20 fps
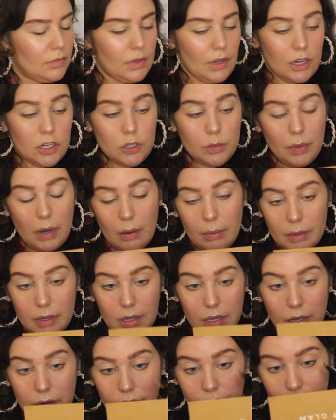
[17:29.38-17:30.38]
I should probably
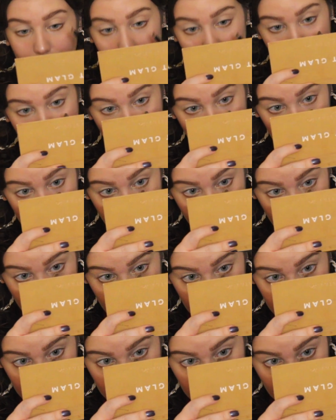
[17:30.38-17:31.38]
get a fresh brush for
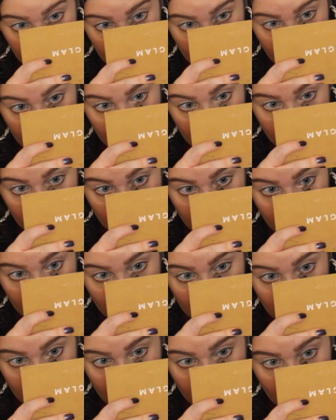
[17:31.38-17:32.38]
this.
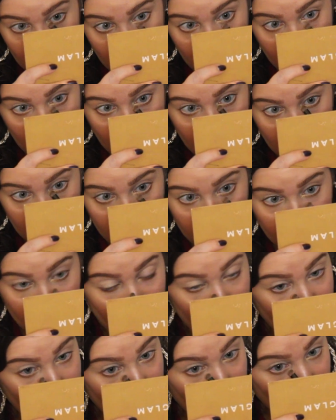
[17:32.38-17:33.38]
And
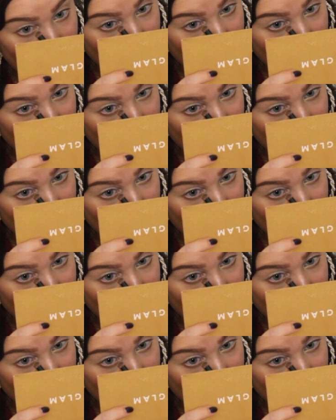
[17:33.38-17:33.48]
just put it